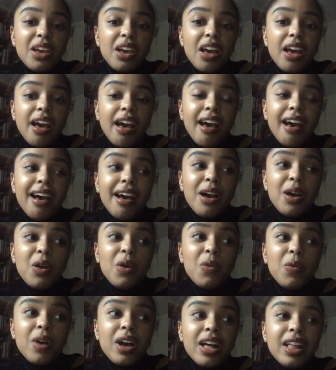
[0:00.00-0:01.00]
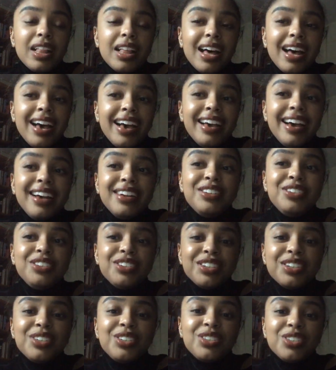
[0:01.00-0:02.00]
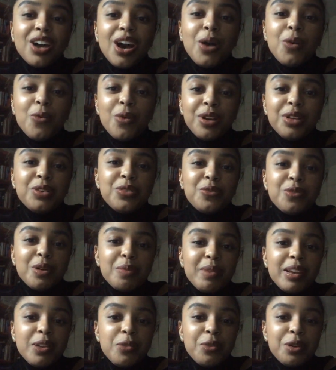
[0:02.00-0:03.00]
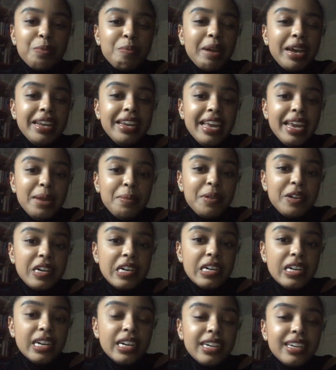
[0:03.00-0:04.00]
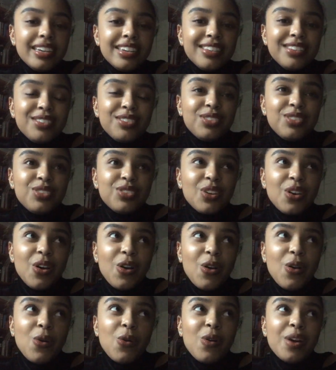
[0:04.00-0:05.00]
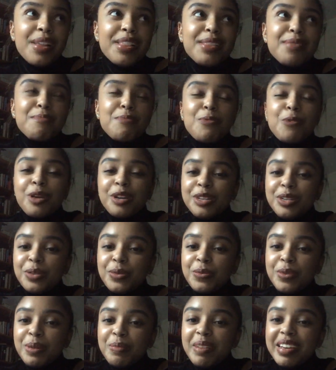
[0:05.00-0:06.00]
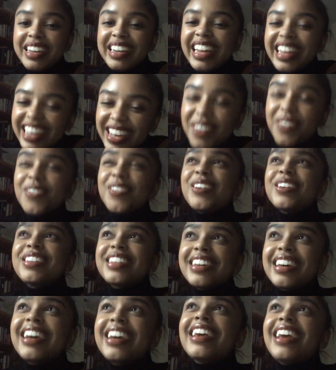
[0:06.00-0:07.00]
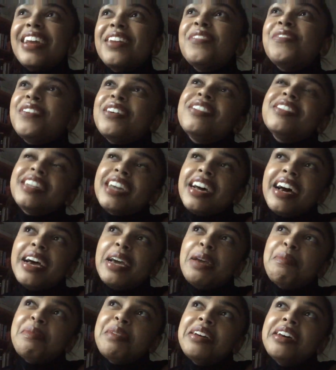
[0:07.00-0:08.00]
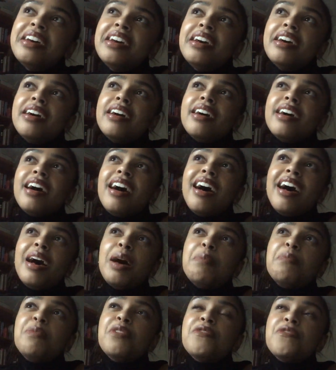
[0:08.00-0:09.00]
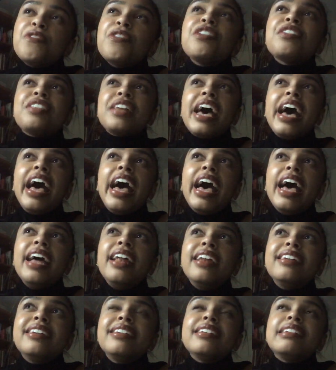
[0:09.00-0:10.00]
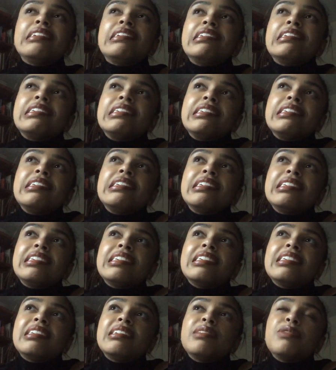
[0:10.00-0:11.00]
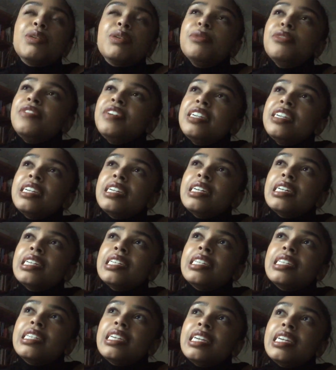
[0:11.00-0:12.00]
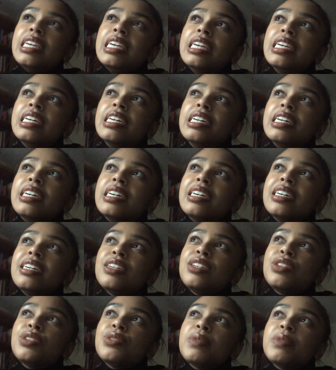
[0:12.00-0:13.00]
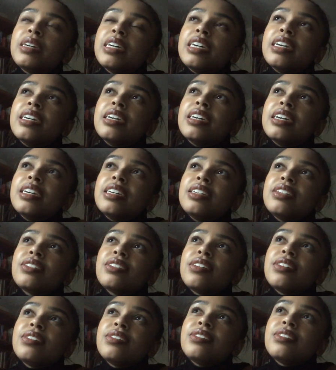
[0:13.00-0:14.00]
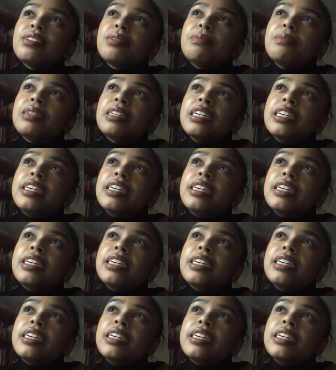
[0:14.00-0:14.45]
Well, I just saw Wonder Woman with my neighbor. So, Wonder Woman for the, again, 5th time. Before that, what movie did I see? I swear, I saw something.